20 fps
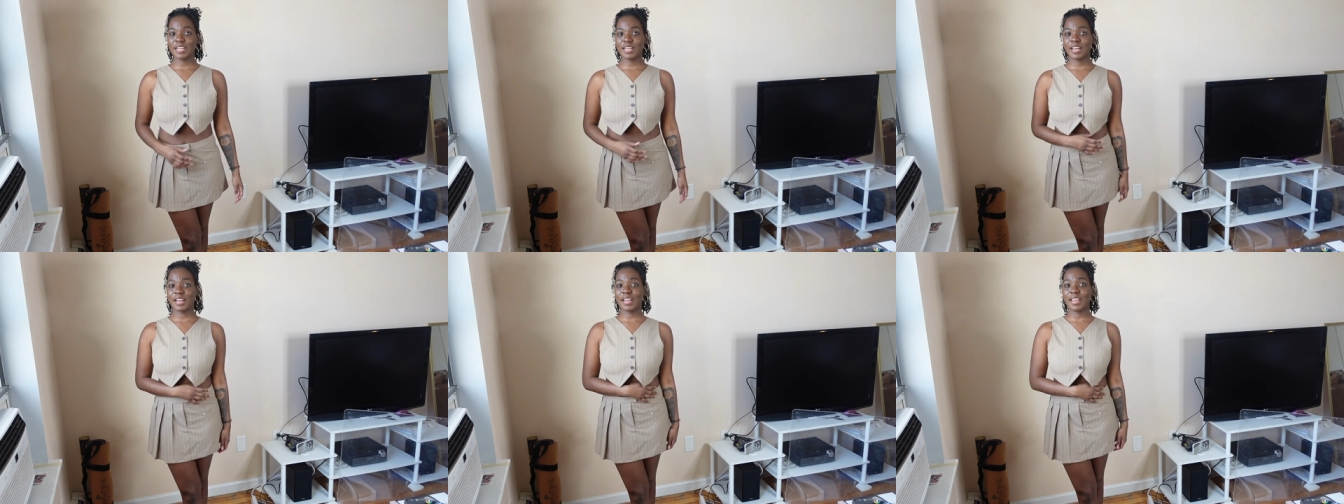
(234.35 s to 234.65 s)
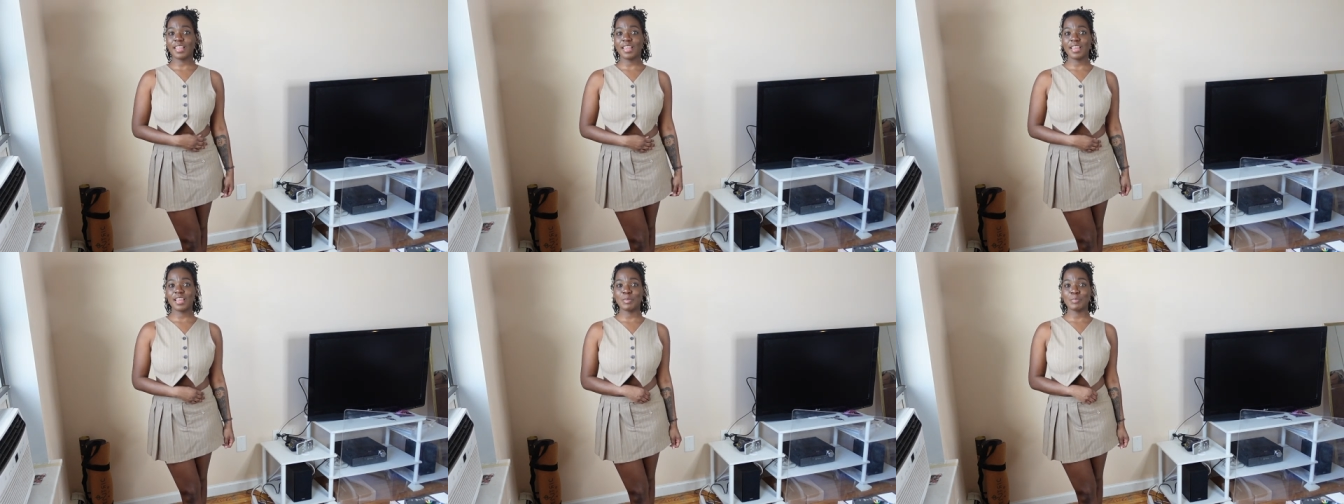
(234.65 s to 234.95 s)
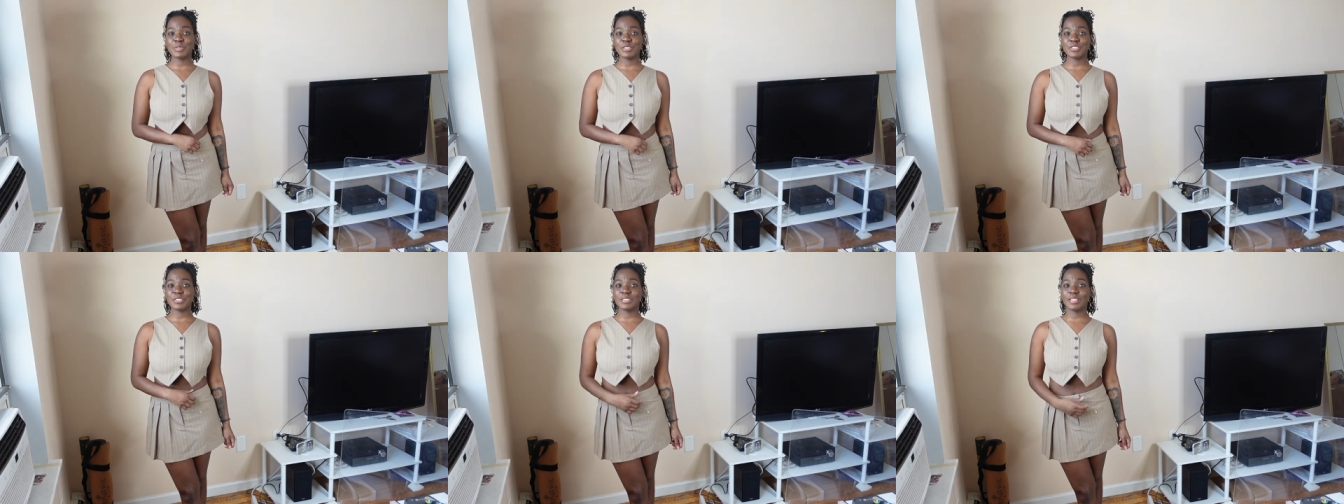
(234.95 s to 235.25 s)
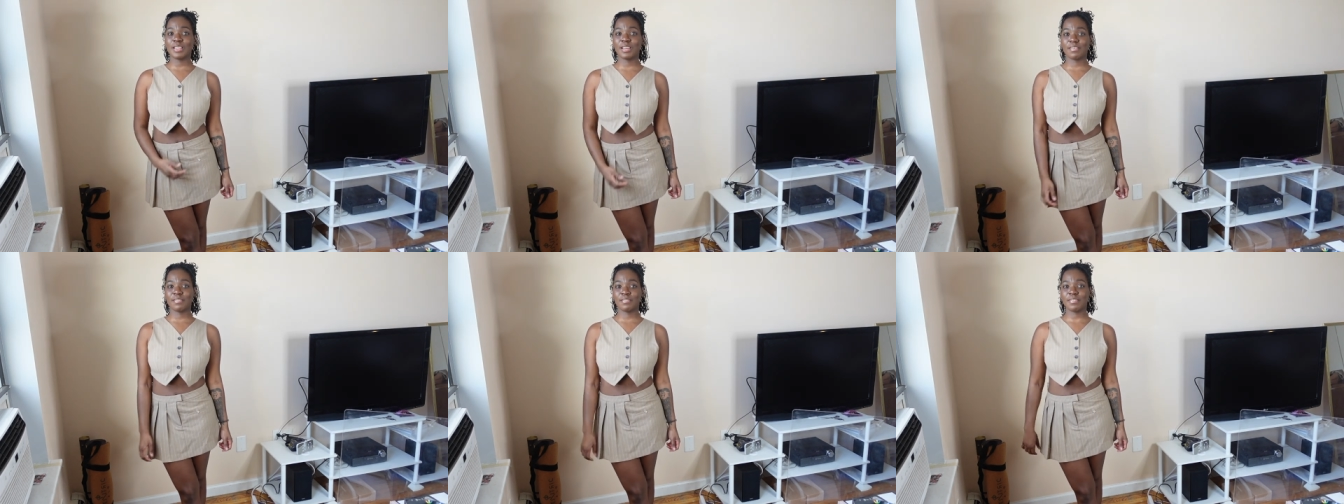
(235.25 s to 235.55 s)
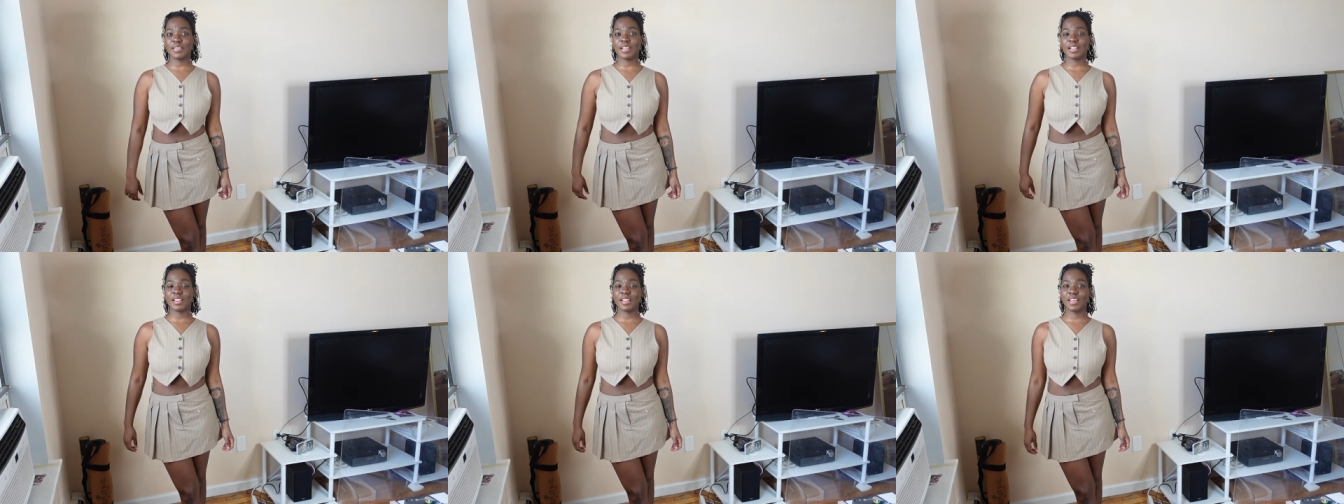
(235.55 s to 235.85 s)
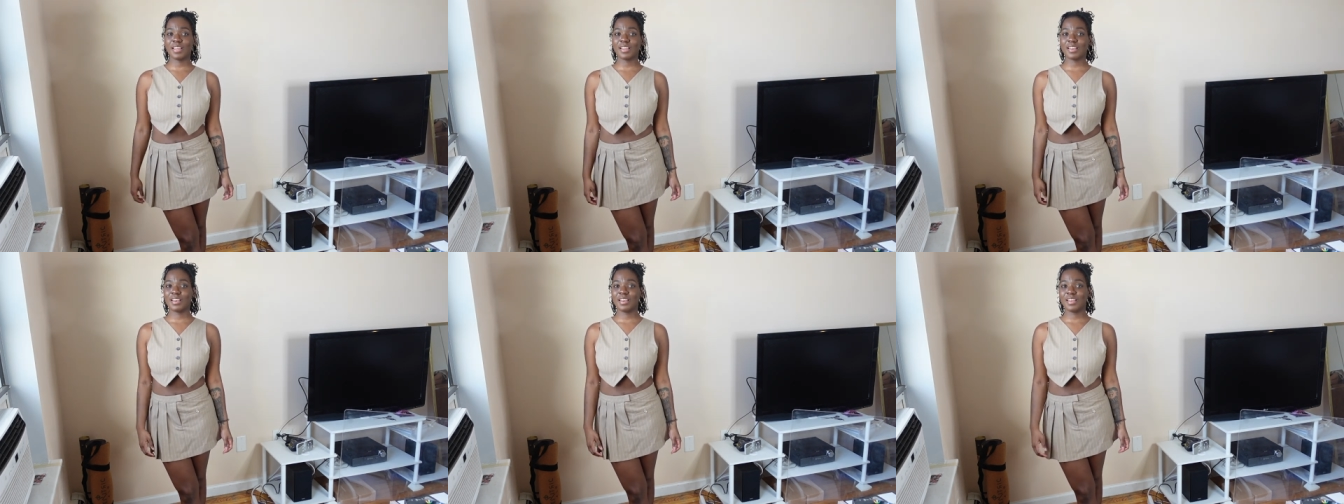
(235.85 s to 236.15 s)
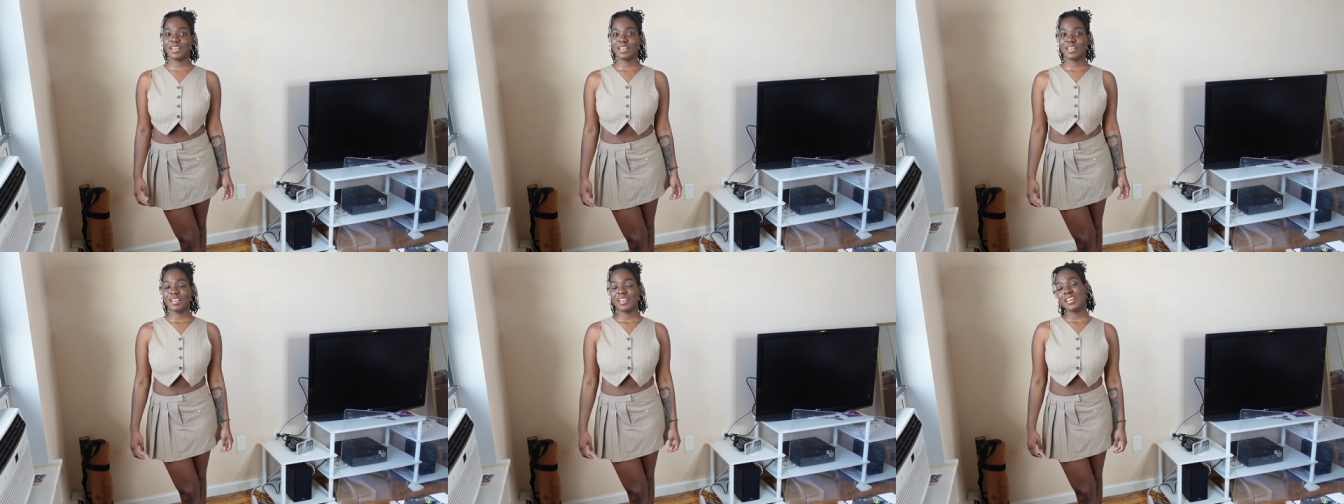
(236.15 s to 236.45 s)
I am seriously conflicted
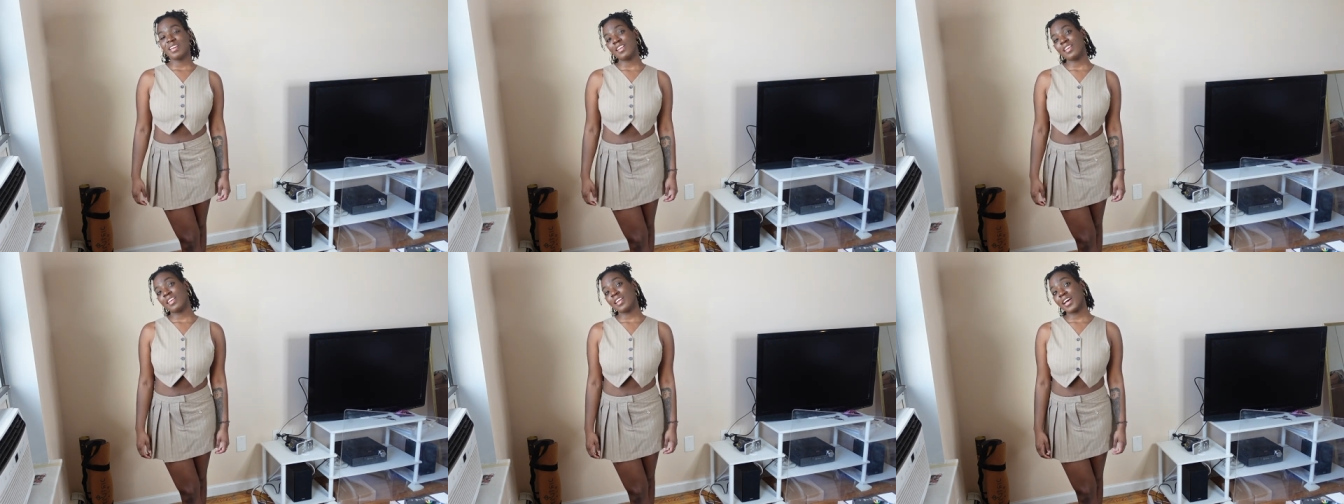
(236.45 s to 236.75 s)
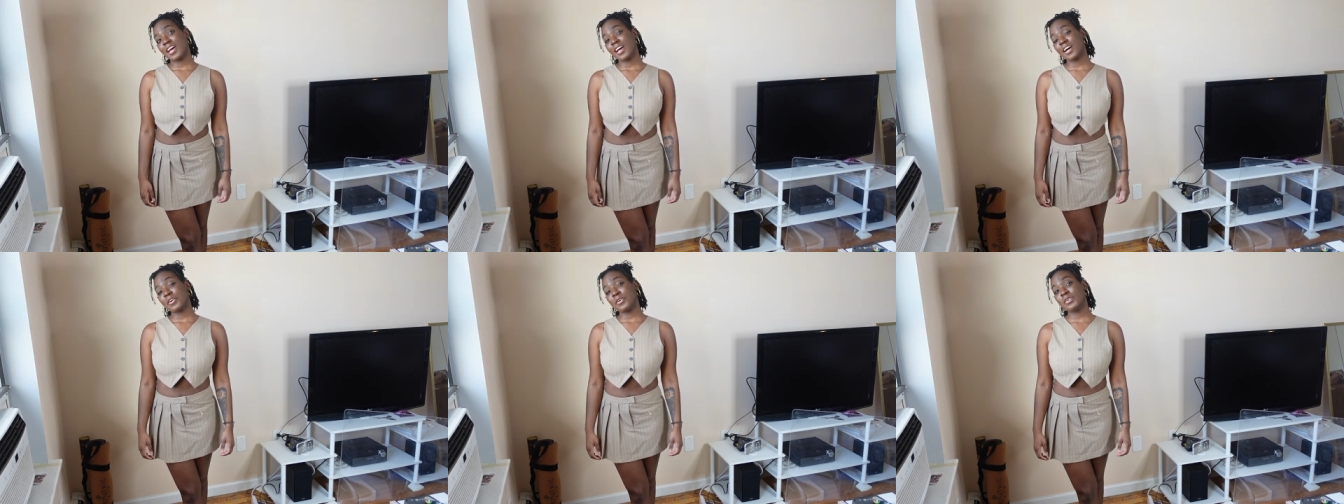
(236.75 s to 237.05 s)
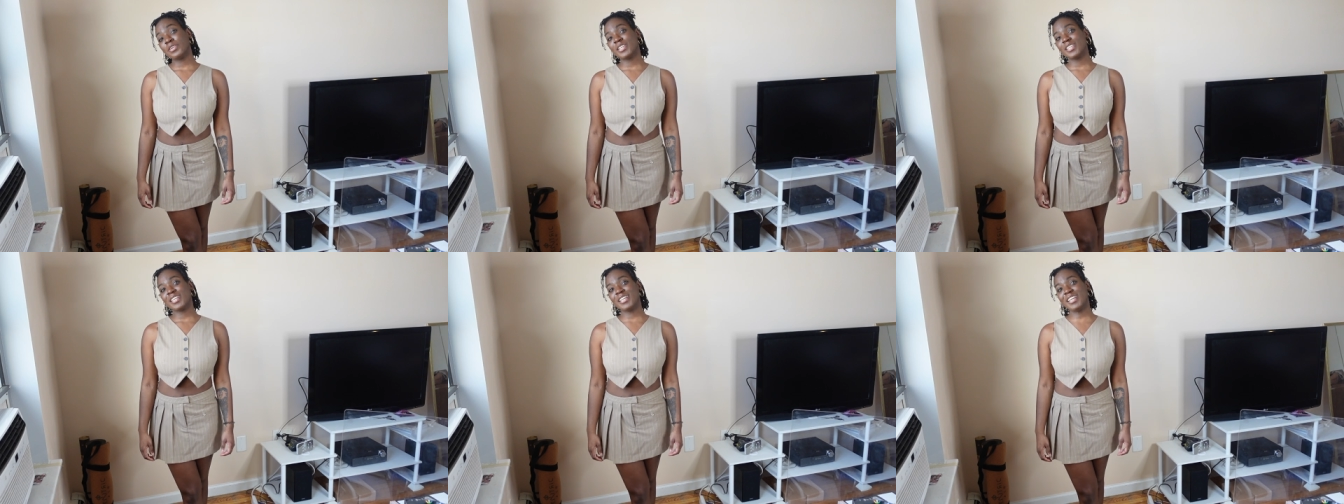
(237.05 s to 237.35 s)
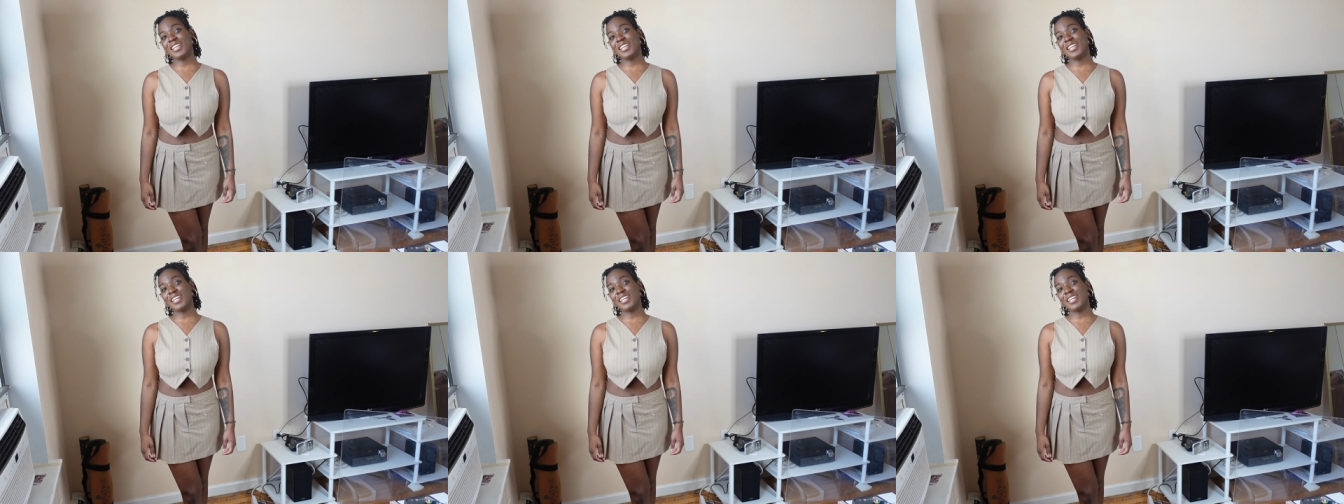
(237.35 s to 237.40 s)
now.